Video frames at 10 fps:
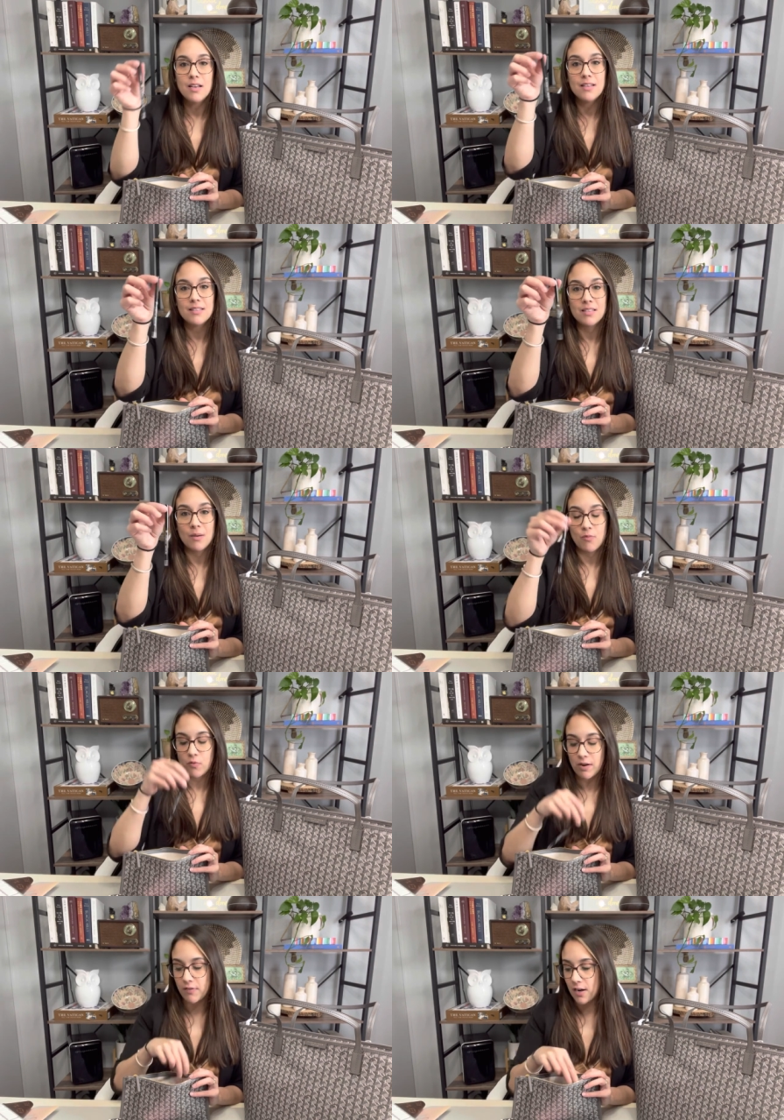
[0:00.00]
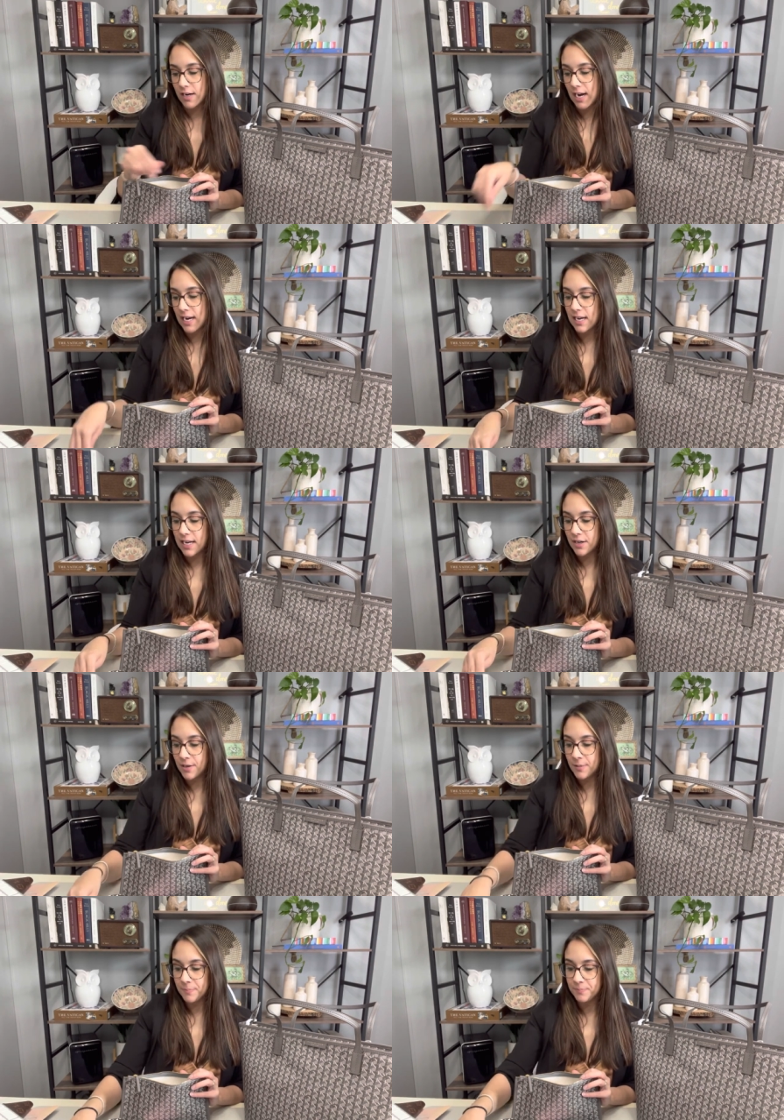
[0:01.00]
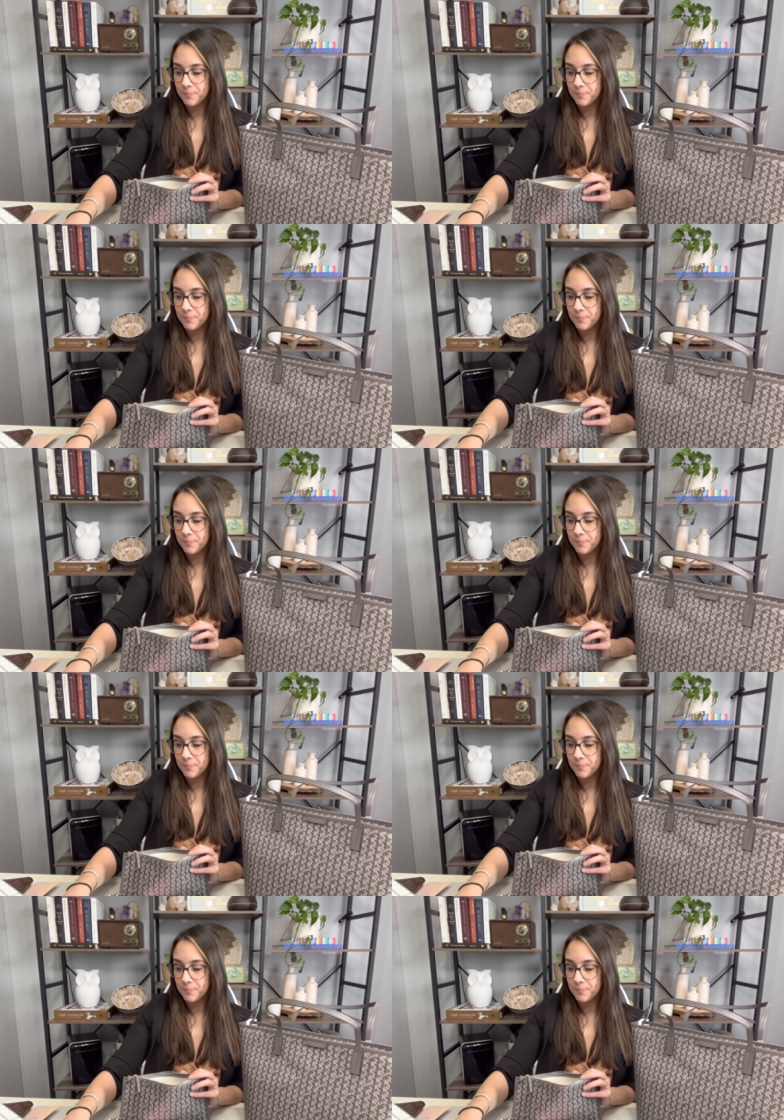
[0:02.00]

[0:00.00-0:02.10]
Some Revlon eyeliner.